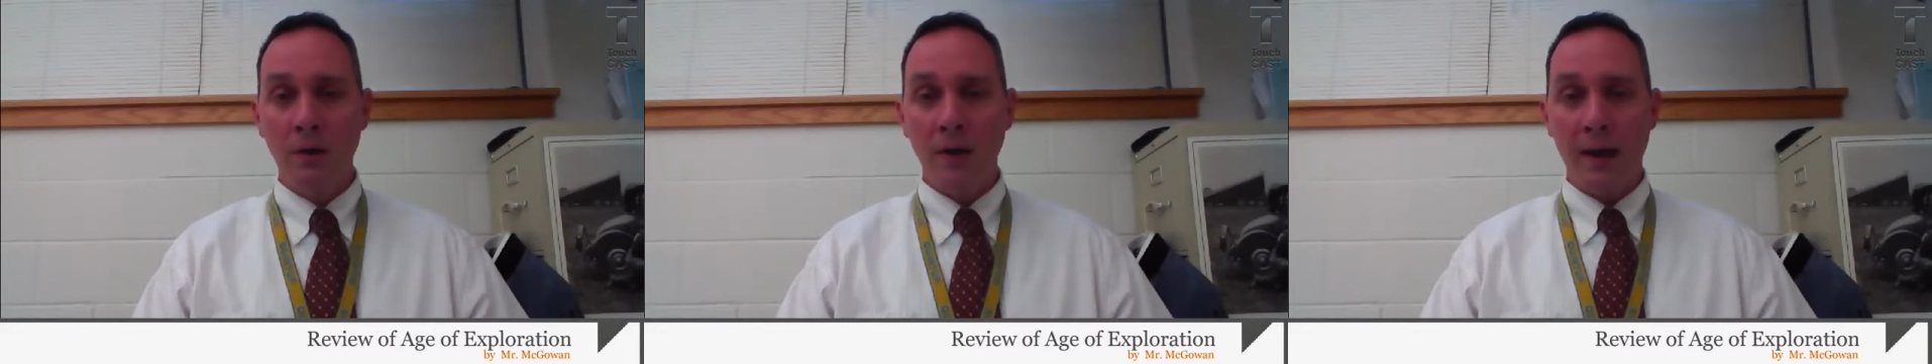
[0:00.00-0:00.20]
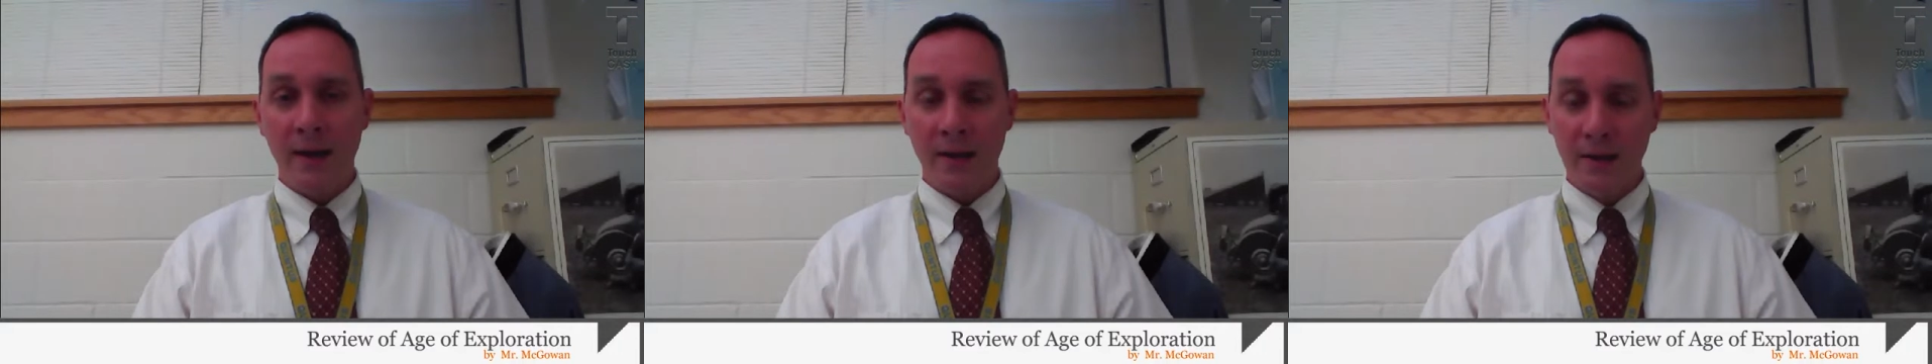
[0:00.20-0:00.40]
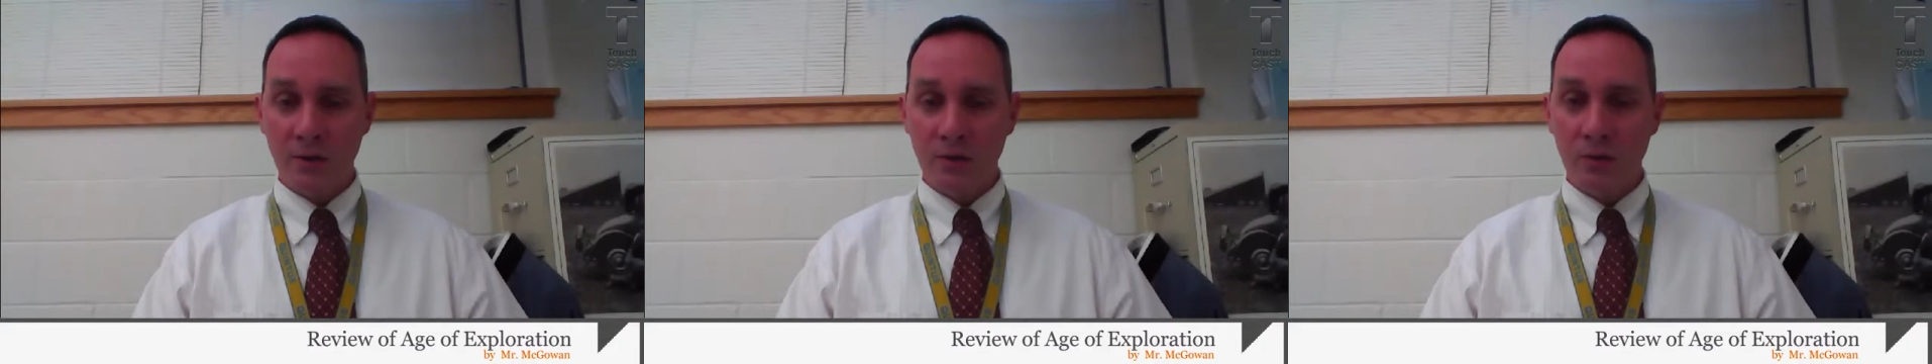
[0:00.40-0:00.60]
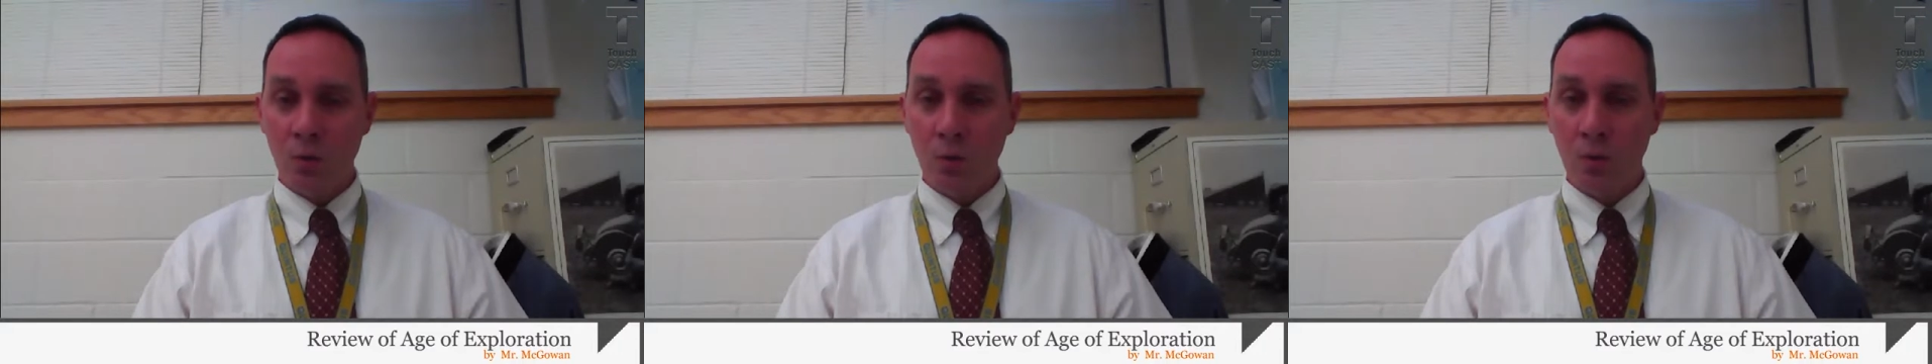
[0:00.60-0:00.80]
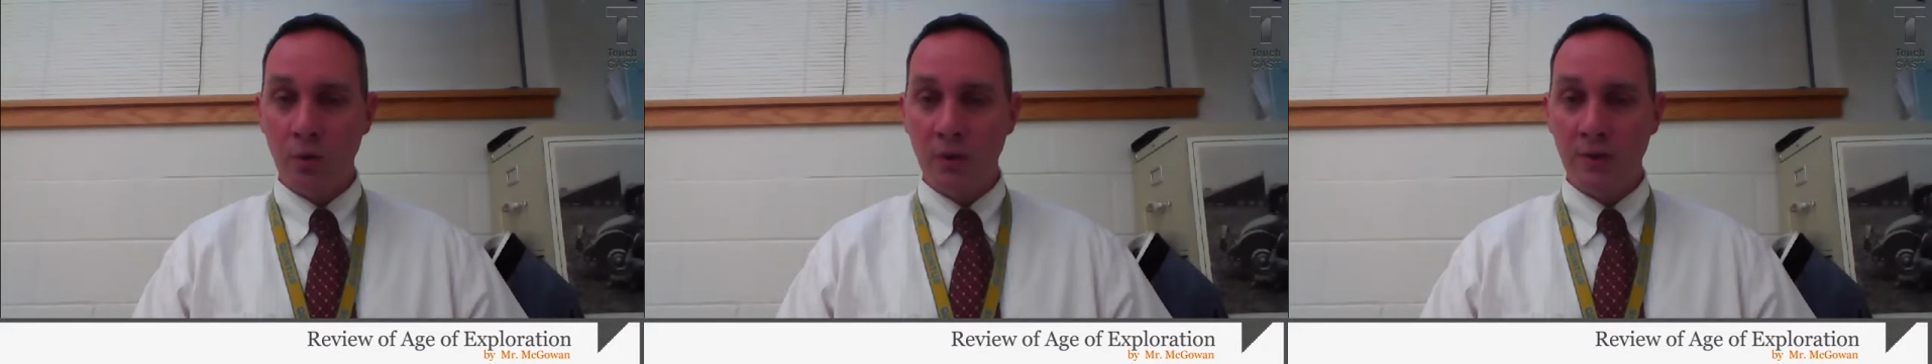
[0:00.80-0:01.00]
and his
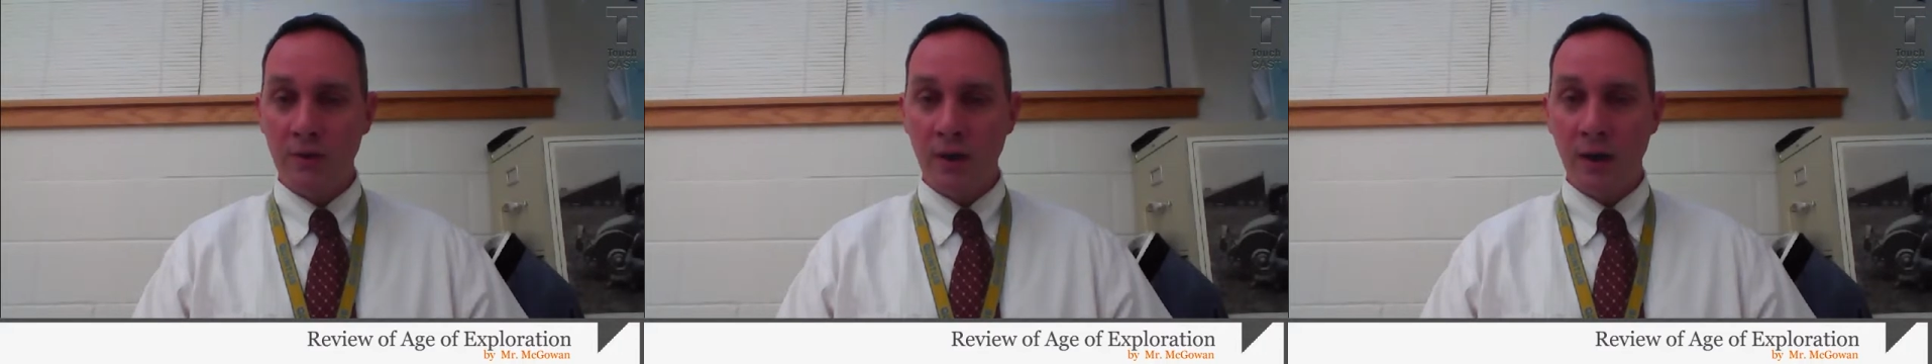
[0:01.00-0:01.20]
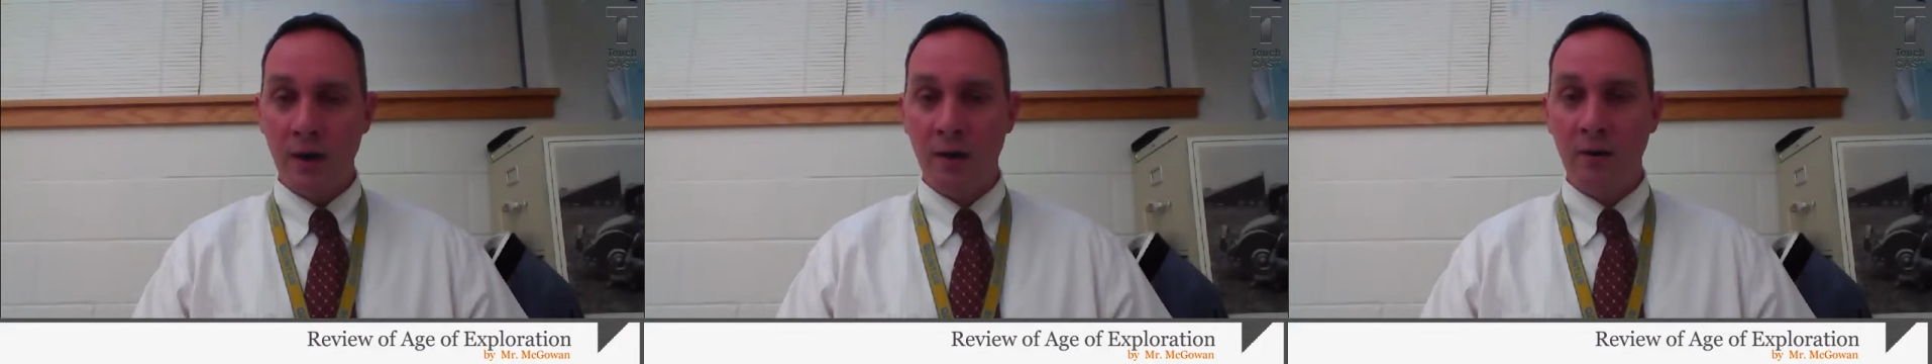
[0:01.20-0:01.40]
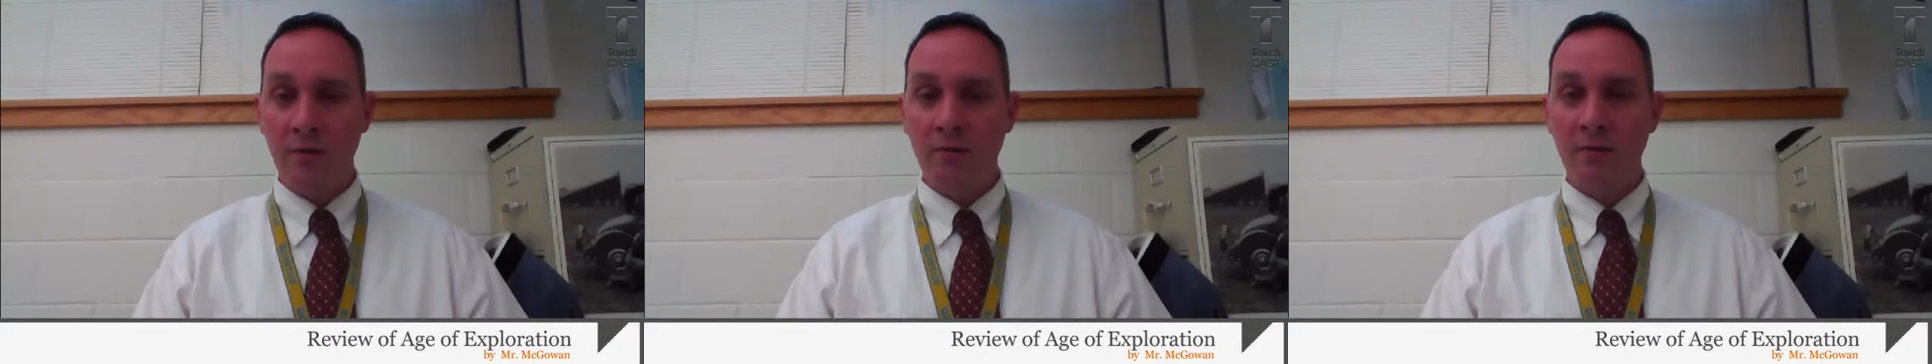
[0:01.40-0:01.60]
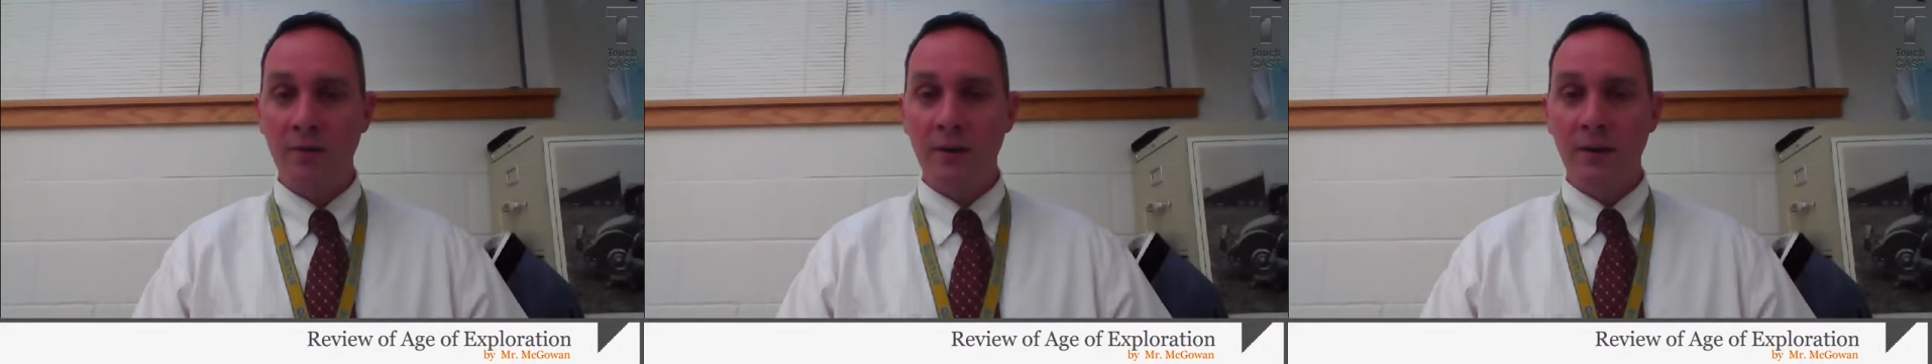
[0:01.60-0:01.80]
stories of